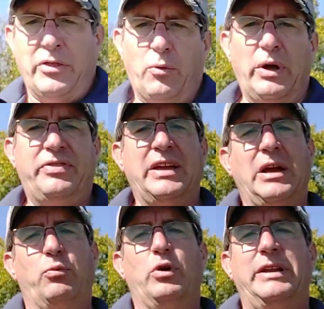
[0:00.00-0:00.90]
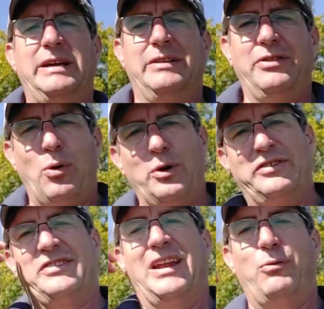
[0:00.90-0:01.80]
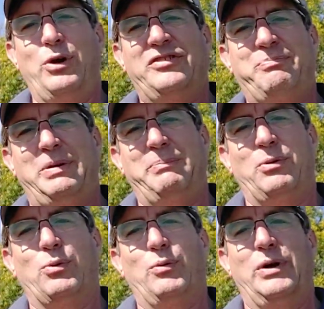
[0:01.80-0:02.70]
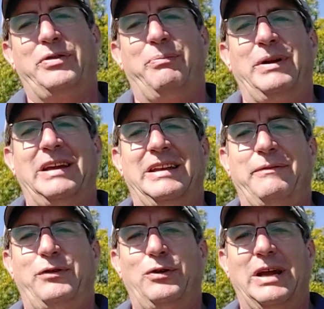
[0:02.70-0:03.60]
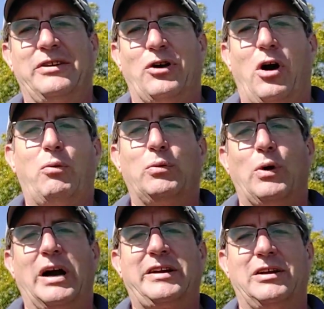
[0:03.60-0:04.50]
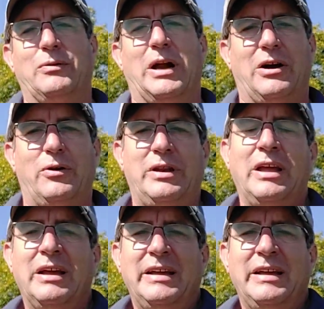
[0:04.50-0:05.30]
The one thing I really noticed, and I wish people were with me, and if you guys all were walking around